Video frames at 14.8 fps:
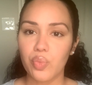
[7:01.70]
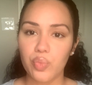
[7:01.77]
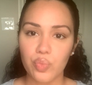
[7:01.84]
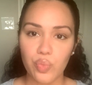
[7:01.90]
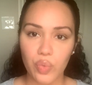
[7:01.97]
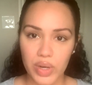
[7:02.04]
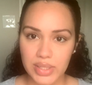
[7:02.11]

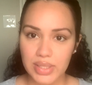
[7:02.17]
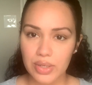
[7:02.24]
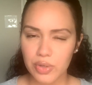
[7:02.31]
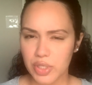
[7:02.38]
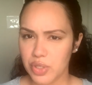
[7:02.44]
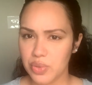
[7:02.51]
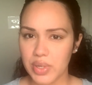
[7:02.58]
1 or
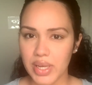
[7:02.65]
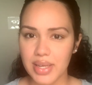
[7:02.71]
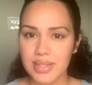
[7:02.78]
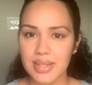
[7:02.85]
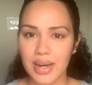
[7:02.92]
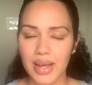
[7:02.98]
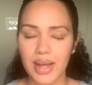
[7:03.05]
2 days
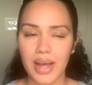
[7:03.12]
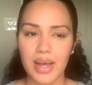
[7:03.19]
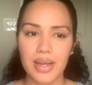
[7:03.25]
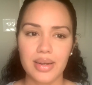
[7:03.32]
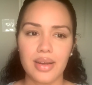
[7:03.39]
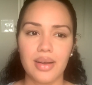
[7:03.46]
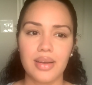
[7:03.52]
that I
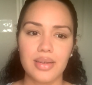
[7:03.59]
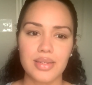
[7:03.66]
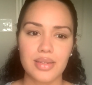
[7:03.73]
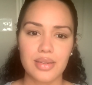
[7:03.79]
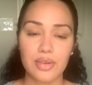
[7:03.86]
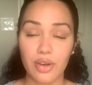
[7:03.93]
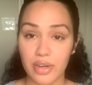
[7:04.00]
had
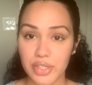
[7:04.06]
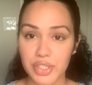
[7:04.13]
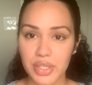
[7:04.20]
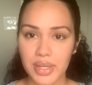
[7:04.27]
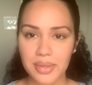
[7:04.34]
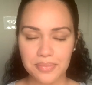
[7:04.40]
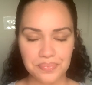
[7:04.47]

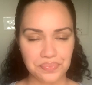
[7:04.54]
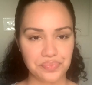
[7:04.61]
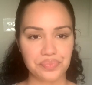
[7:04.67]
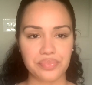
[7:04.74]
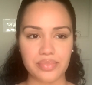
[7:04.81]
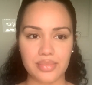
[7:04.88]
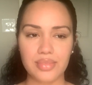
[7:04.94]
nausea,
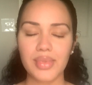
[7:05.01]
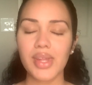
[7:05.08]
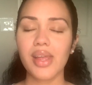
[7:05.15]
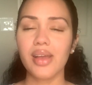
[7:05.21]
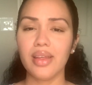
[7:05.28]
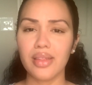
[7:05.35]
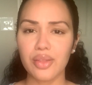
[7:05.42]

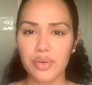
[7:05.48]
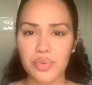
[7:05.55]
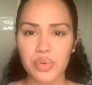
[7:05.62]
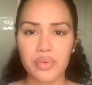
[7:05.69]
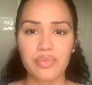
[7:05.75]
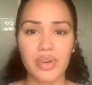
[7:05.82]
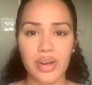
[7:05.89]
and those
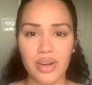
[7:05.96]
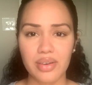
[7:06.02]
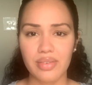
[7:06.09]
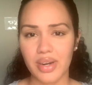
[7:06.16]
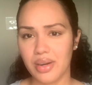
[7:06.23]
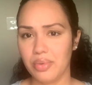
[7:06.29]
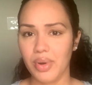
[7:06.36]
were very,
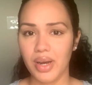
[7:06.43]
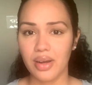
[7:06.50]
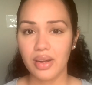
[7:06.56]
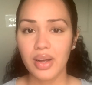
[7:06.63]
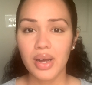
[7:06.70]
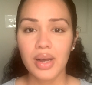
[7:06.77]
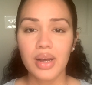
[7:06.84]
very well.
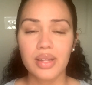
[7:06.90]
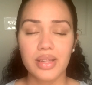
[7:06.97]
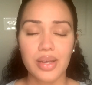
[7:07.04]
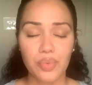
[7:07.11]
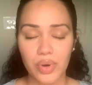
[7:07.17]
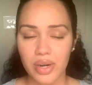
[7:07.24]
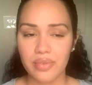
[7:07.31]
They
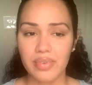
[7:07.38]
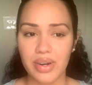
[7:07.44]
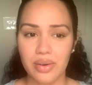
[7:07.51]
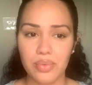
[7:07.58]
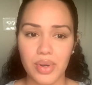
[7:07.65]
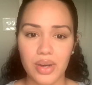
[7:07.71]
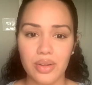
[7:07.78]
work very
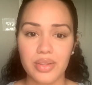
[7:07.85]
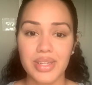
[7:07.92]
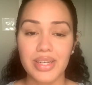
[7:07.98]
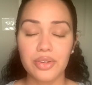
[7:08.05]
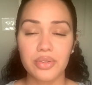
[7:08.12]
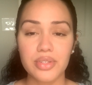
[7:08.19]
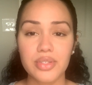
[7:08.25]
well. They
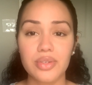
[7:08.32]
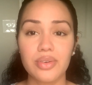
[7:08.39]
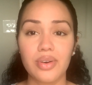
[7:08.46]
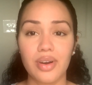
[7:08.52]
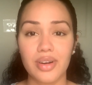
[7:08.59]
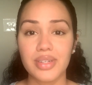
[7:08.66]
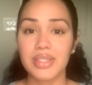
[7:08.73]
also
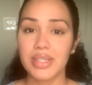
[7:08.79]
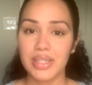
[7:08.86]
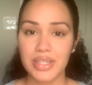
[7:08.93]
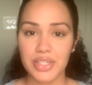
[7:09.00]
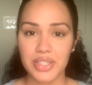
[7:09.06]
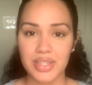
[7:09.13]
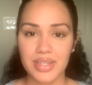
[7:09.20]
are
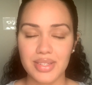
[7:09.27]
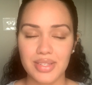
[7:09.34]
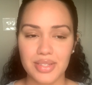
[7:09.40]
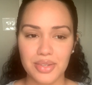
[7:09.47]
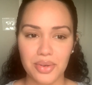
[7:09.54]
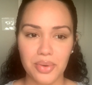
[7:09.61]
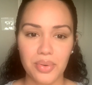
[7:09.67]
delicious.
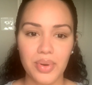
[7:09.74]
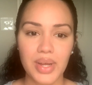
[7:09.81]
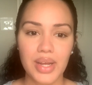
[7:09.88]
So